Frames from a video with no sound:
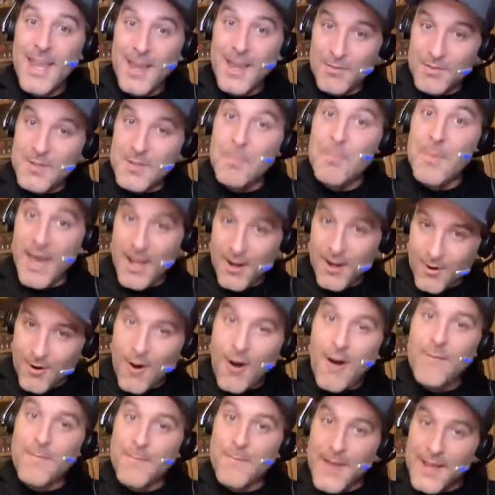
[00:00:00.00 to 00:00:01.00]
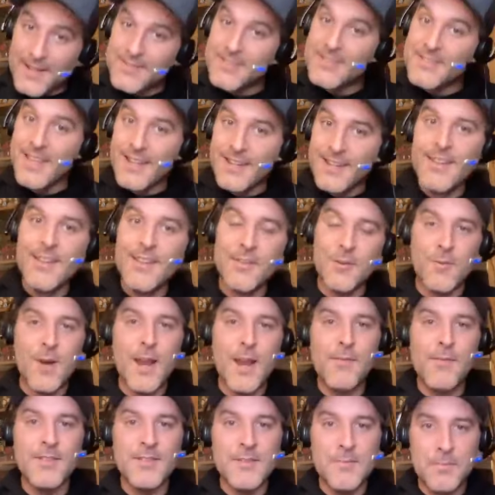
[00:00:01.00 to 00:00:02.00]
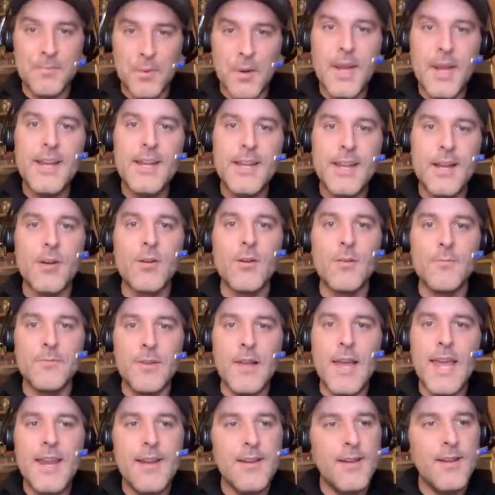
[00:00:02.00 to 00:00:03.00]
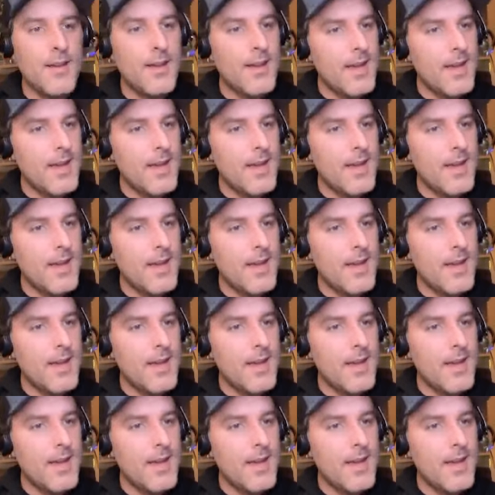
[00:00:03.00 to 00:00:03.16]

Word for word: it was a better offense than the Ravens have played here of late.